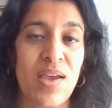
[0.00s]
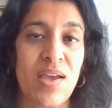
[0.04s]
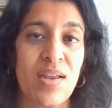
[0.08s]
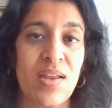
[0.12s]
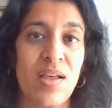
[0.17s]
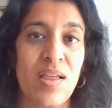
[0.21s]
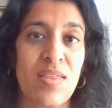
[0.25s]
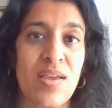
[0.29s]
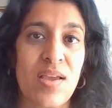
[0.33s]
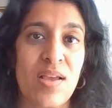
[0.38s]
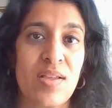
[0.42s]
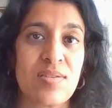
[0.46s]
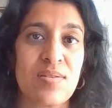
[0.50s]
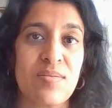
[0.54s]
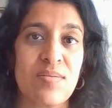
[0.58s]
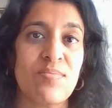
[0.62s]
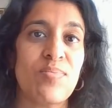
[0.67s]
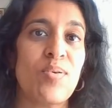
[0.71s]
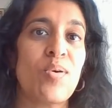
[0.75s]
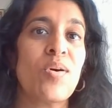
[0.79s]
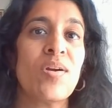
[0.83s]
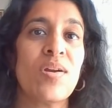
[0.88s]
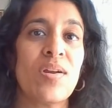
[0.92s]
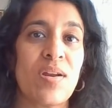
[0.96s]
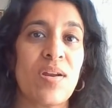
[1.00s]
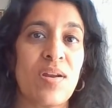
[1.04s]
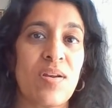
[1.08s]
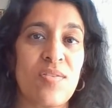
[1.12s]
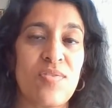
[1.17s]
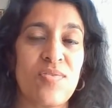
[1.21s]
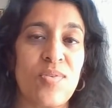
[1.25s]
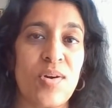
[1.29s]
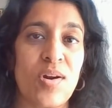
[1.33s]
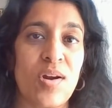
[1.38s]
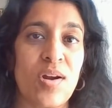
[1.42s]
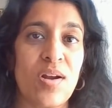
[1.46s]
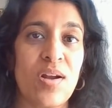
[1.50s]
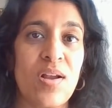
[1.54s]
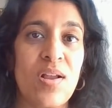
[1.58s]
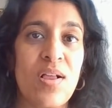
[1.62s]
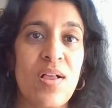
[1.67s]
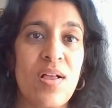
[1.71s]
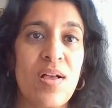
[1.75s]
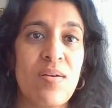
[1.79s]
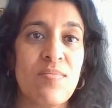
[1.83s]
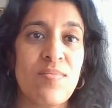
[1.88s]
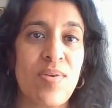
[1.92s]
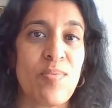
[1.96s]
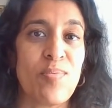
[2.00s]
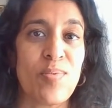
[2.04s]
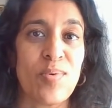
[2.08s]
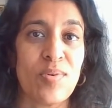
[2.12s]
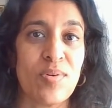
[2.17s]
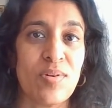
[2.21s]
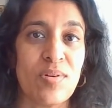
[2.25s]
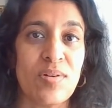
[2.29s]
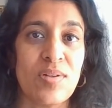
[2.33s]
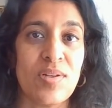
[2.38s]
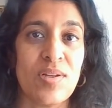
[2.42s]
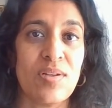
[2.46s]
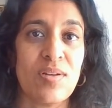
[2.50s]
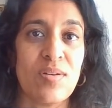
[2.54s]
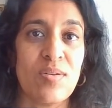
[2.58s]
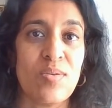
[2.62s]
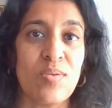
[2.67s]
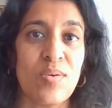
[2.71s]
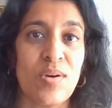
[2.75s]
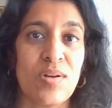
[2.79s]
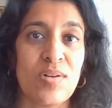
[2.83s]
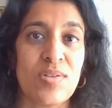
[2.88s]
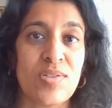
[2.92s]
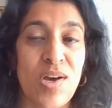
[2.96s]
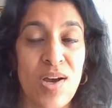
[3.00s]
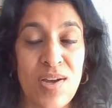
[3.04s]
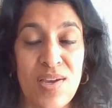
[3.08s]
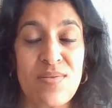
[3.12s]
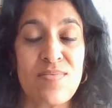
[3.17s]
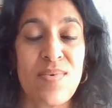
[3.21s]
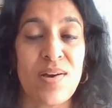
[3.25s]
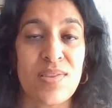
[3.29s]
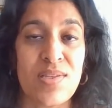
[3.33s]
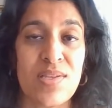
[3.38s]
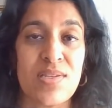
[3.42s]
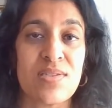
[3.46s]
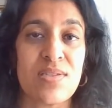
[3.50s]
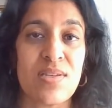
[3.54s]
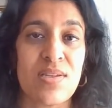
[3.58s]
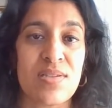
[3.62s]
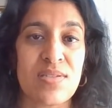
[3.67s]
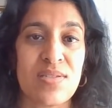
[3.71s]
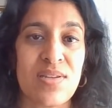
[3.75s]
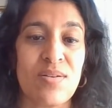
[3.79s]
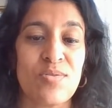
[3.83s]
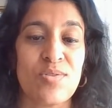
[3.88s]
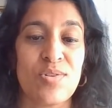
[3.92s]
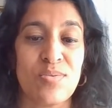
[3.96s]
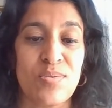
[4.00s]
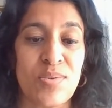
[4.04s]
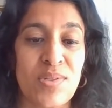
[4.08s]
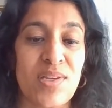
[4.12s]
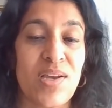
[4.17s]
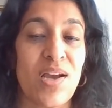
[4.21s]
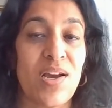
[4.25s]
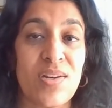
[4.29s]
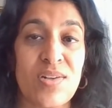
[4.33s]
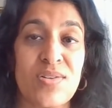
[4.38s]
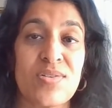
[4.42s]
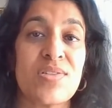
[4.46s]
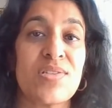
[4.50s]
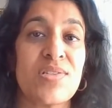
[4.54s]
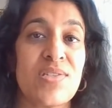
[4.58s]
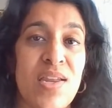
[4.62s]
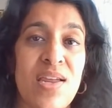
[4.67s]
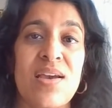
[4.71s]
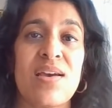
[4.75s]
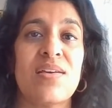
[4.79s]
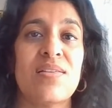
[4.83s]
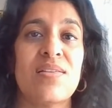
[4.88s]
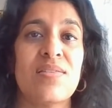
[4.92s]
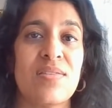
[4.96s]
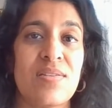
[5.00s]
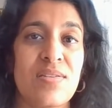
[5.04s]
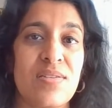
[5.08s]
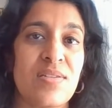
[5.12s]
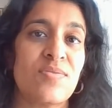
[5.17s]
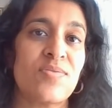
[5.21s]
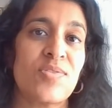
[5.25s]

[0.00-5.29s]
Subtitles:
And I think it's important for people, you know, who are talking about these things now to really understand the